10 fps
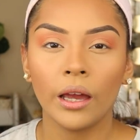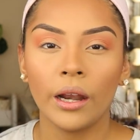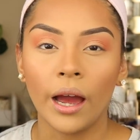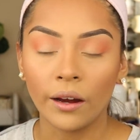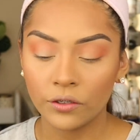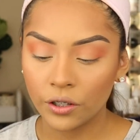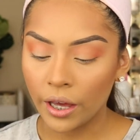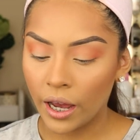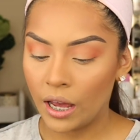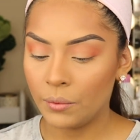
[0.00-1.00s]
And after
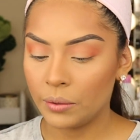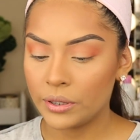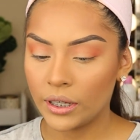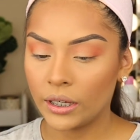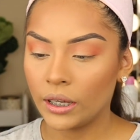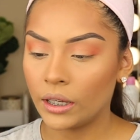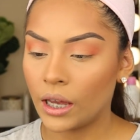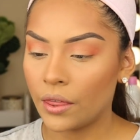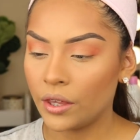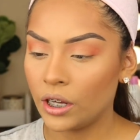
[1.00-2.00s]
that, I'm going to be taking
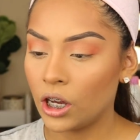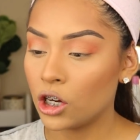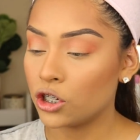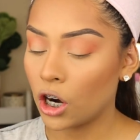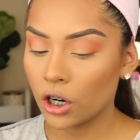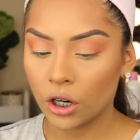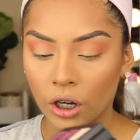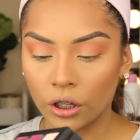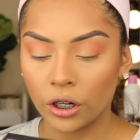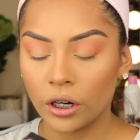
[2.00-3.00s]
the darker
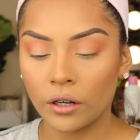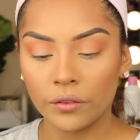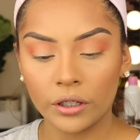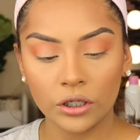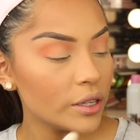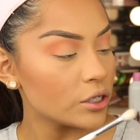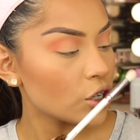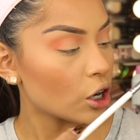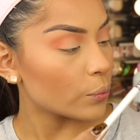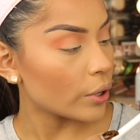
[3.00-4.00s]
color, this
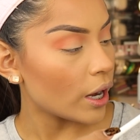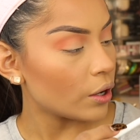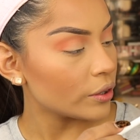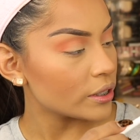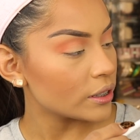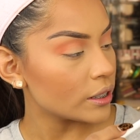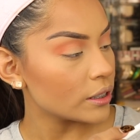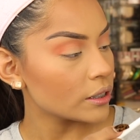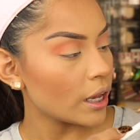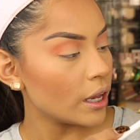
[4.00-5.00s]
dark brown. This
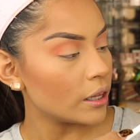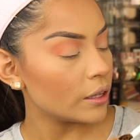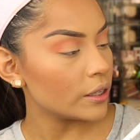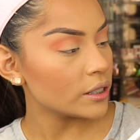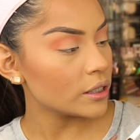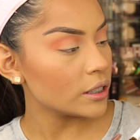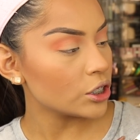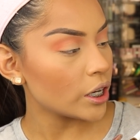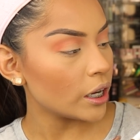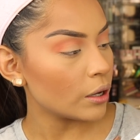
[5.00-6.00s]
is the
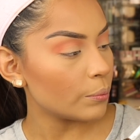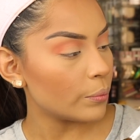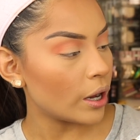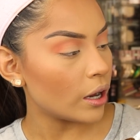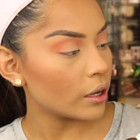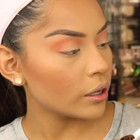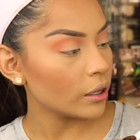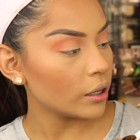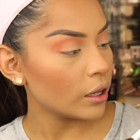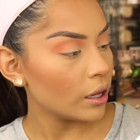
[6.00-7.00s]
shade
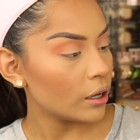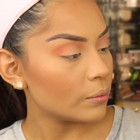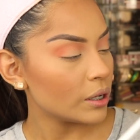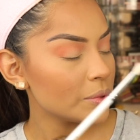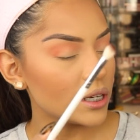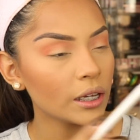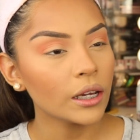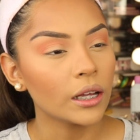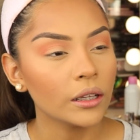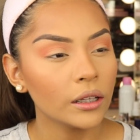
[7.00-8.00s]
Punk. I'm going to be
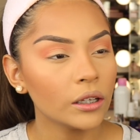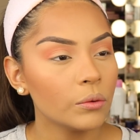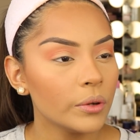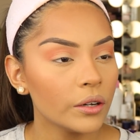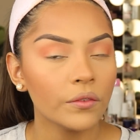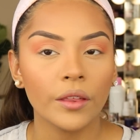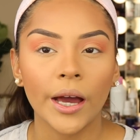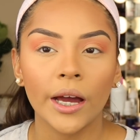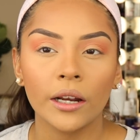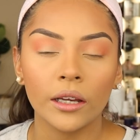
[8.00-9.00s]
taking a little bit of
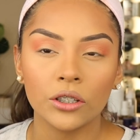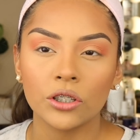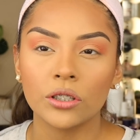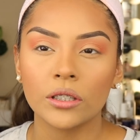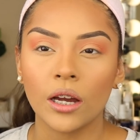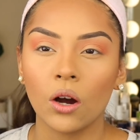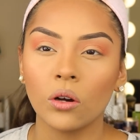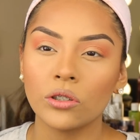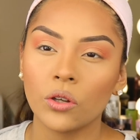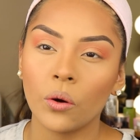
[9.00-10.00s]
that and just
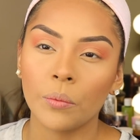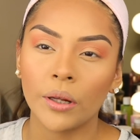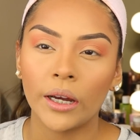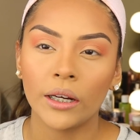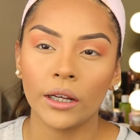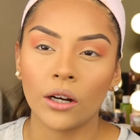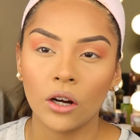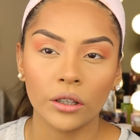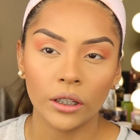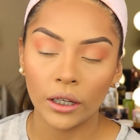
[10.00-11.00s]
also applying it
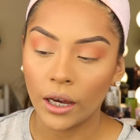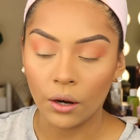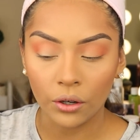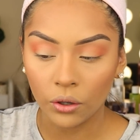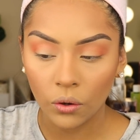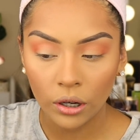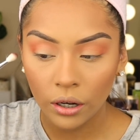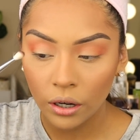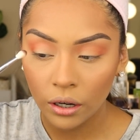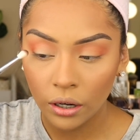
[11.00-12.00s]
on the outer corner.